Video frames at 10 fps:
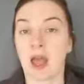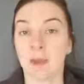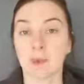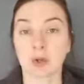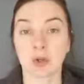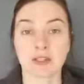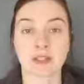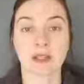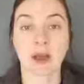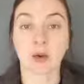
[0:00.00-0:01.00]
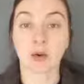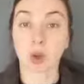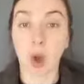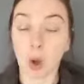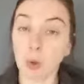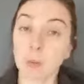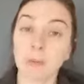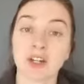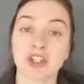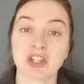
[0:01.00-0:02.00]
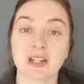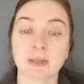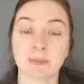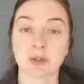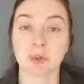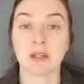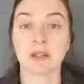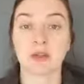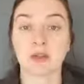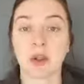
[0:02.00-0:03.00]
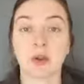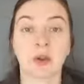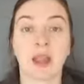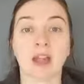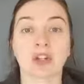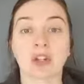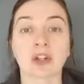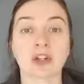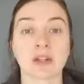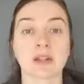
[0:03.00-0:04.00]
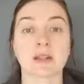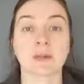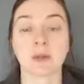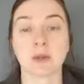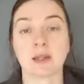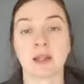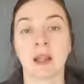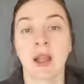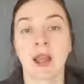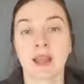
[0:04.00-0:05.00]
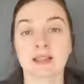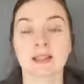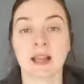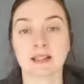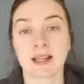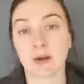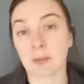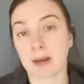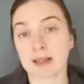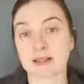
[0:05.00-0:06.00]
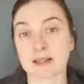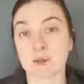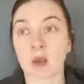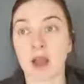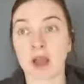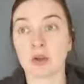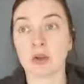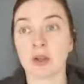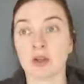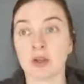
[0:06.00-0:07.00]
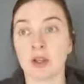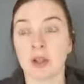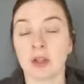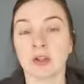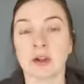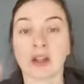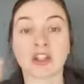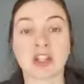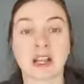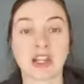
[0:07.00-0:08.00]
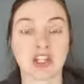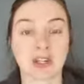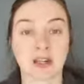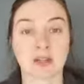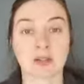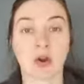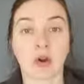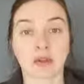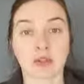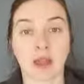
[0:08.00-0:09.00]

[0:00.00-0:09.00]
cutting out coal bridges between, so you get junctions between inside and out places where your insulation is not